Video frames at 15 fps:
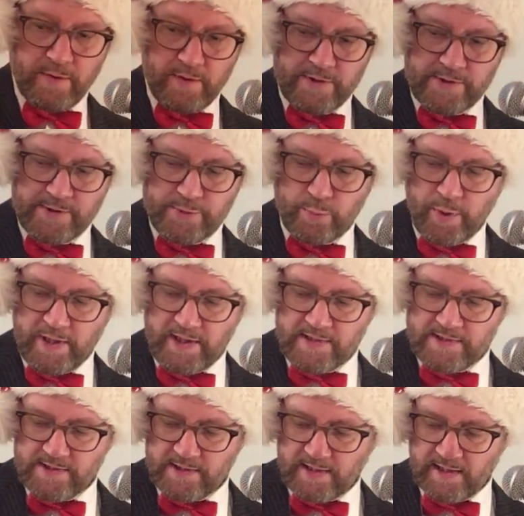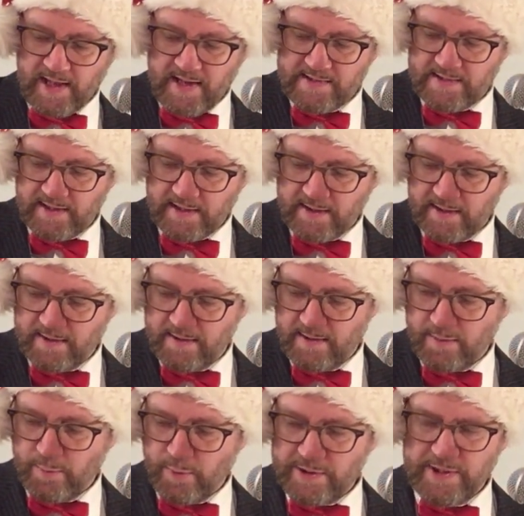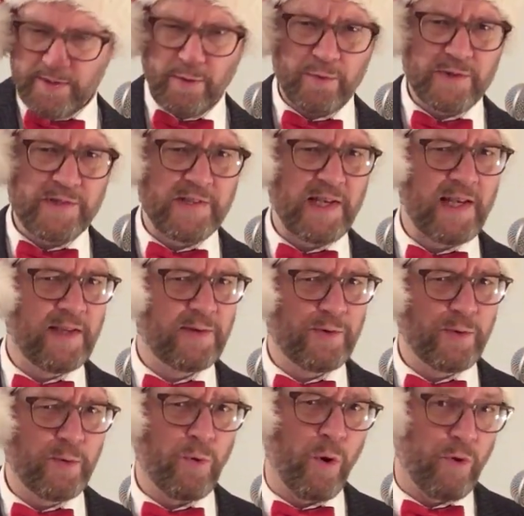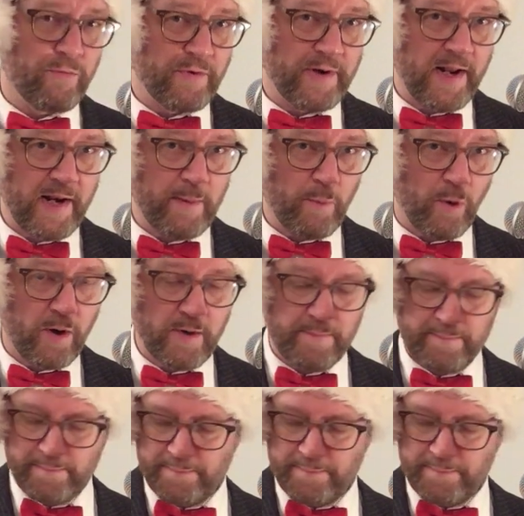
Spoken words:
a Swedish classic, which you don't see too often anymore.